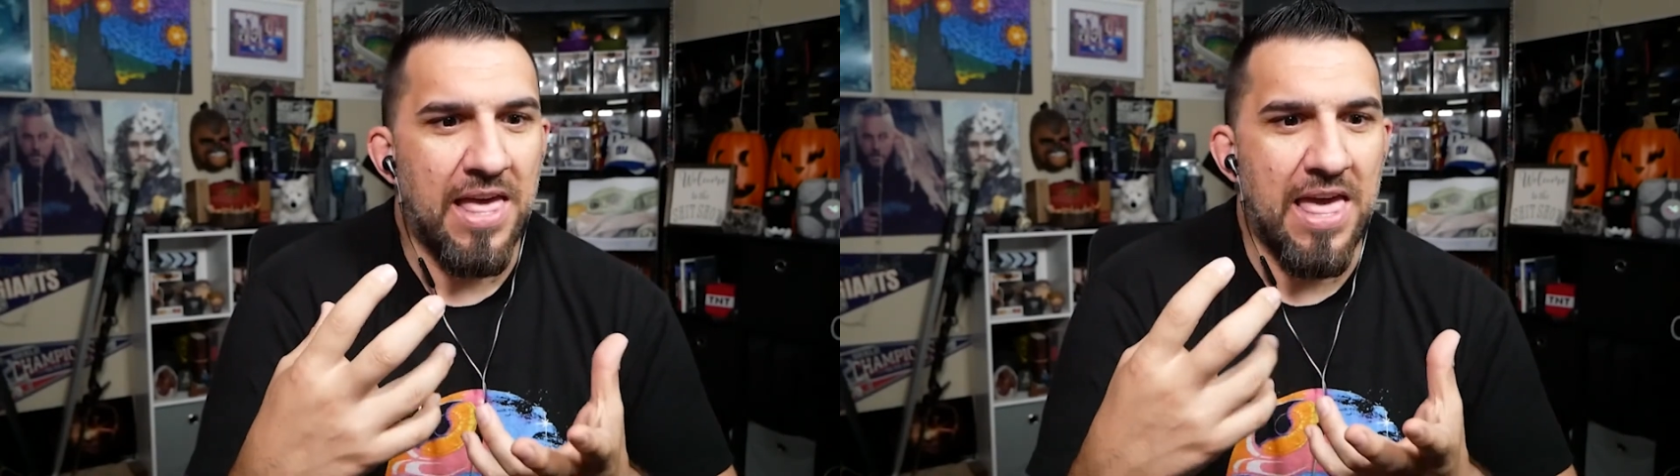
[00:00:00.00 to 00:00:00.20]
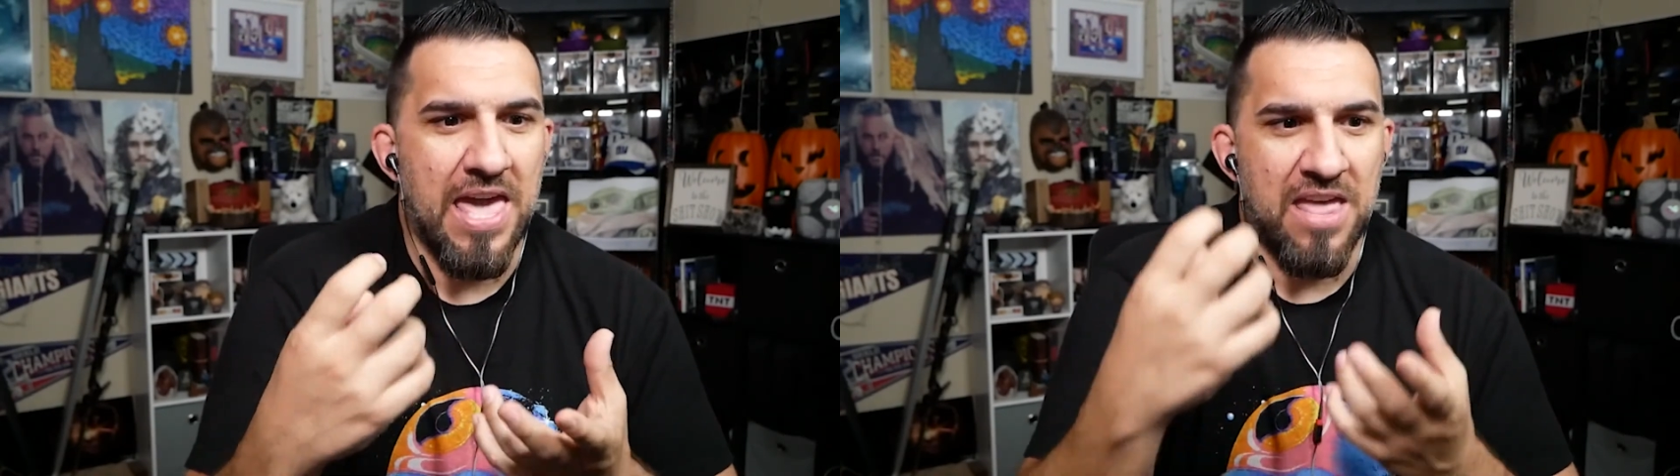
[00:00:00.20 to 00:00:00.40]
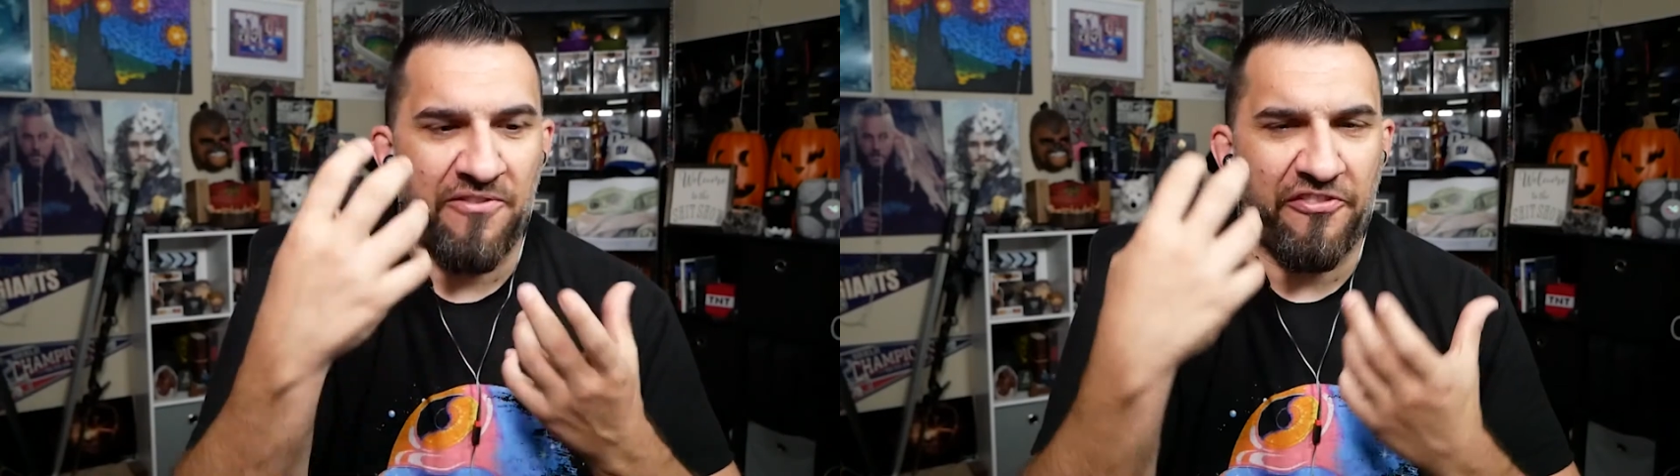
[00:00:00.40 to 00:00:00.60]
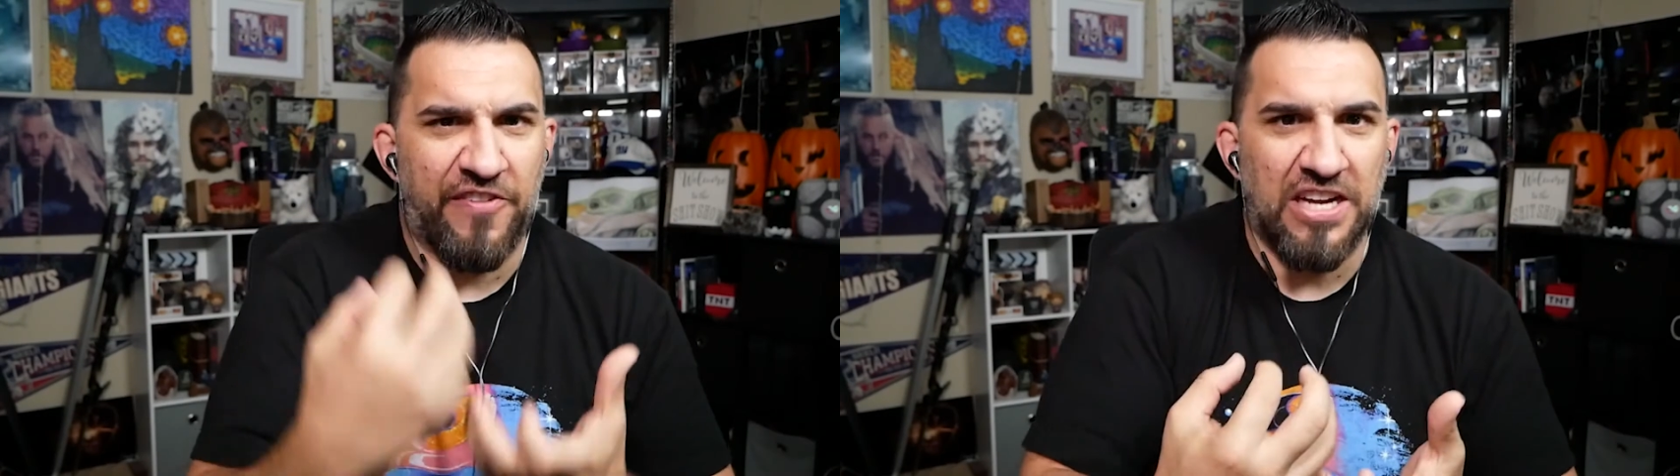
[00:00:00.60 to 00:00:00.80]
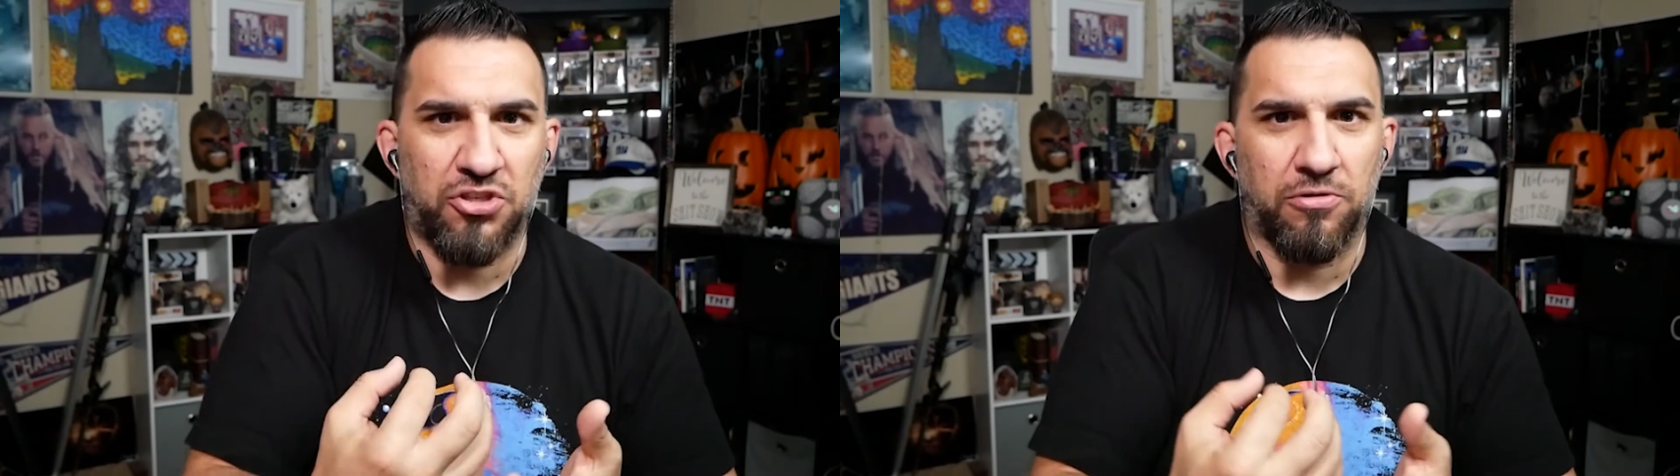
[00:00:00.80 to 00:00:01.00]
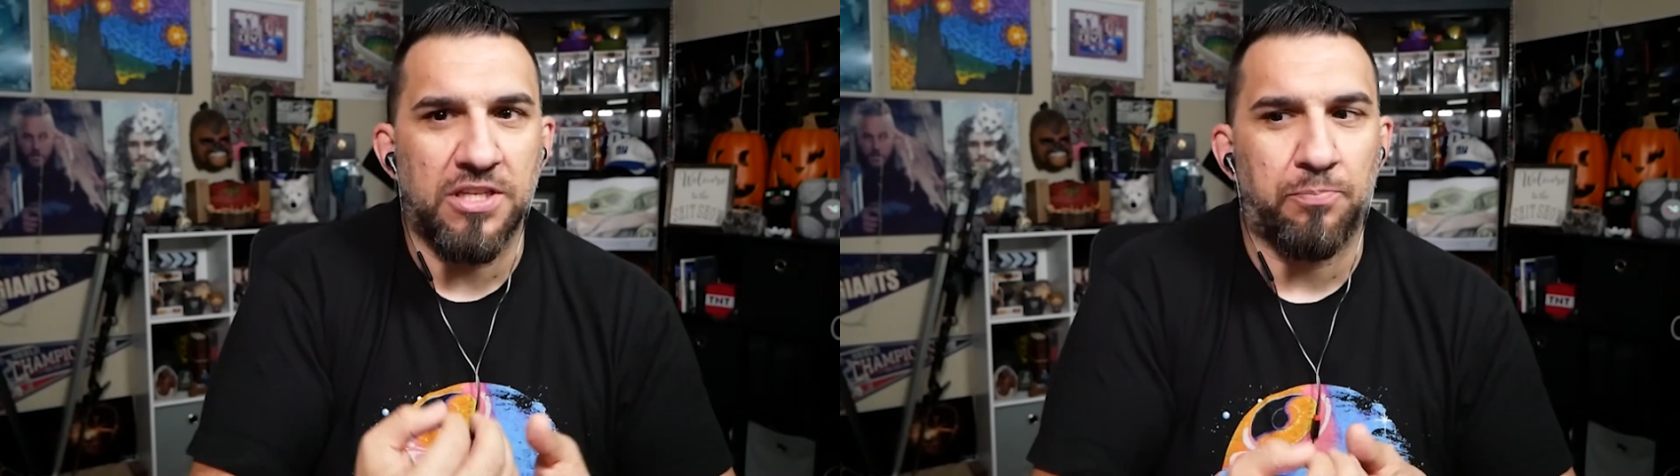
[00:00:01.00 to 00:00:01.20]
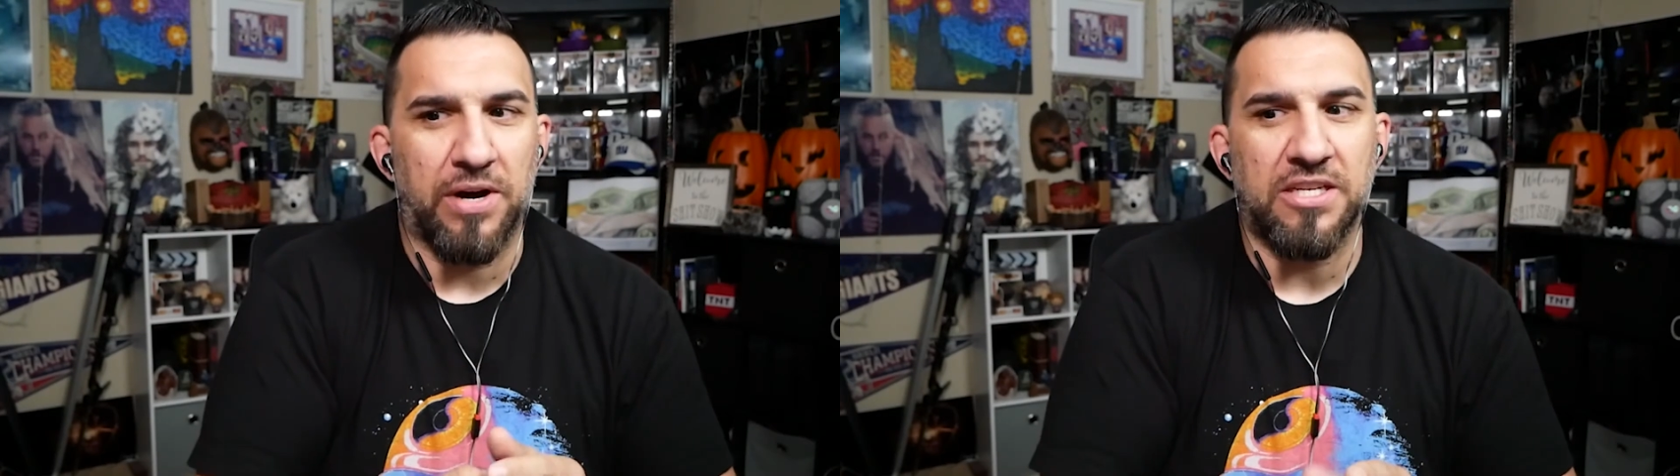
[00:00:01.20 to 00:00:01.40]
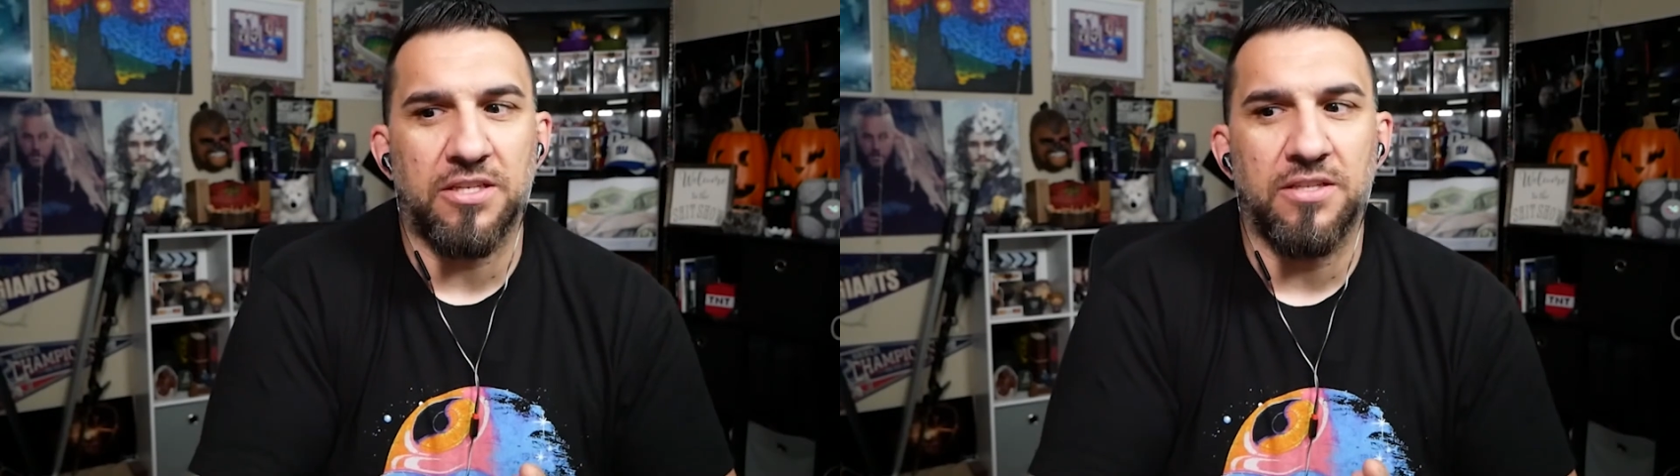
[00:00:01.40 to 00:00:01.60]
in facial
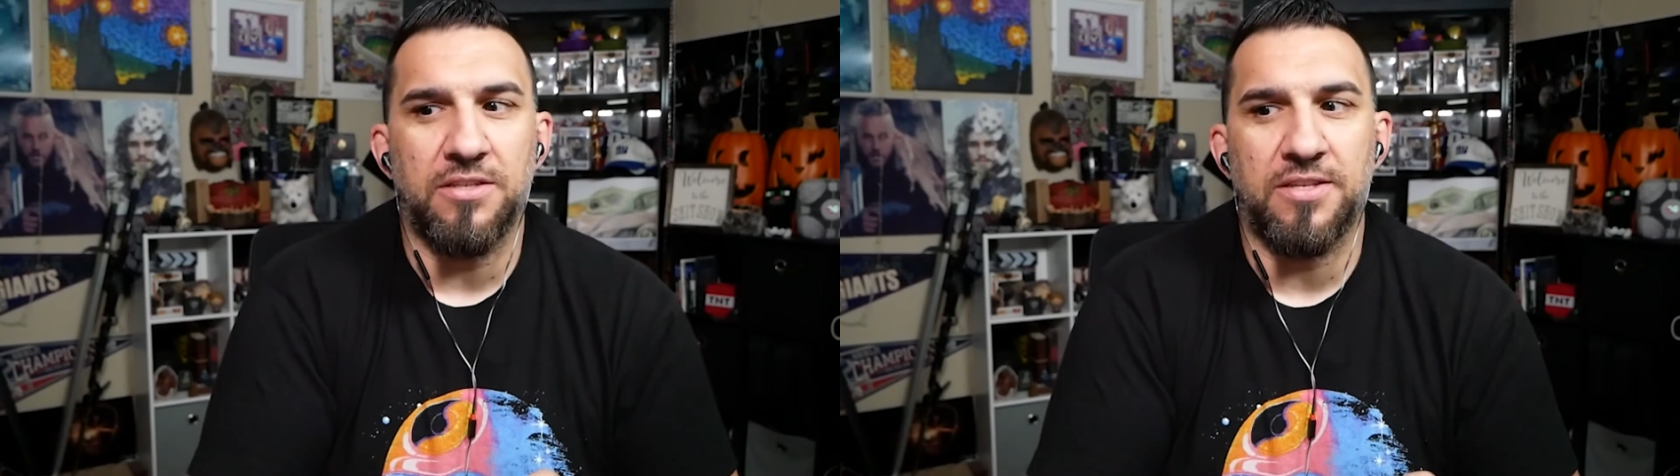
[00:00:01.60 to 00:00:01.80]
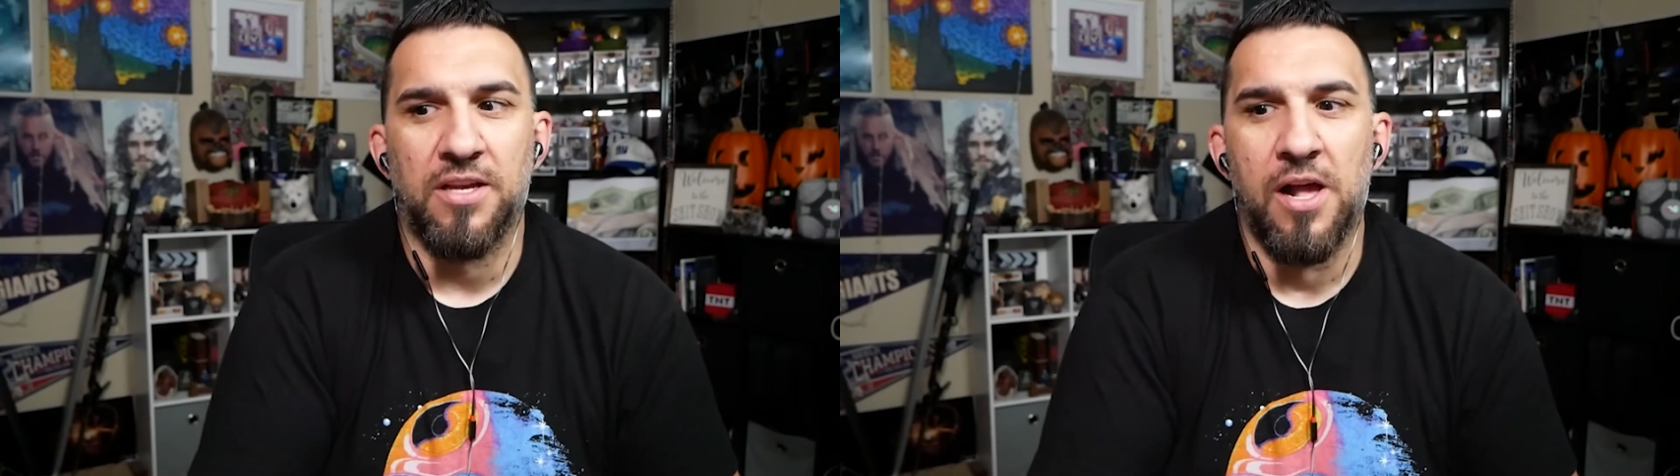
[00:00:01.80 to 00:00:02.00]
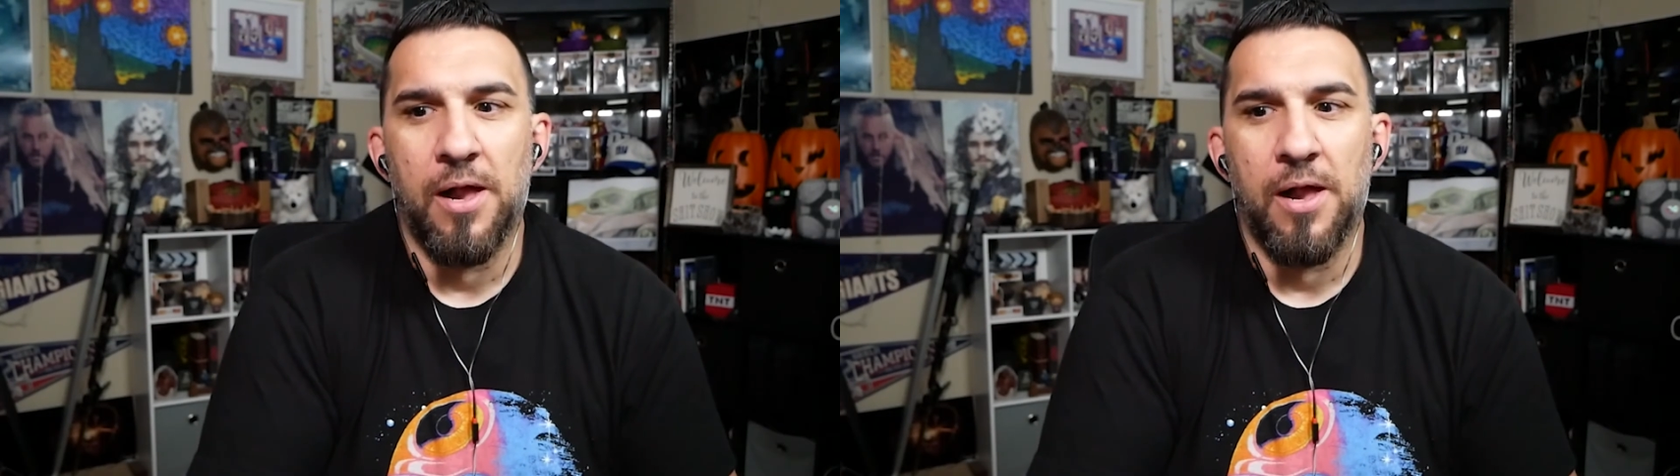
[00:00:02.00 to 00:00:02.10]
expressions,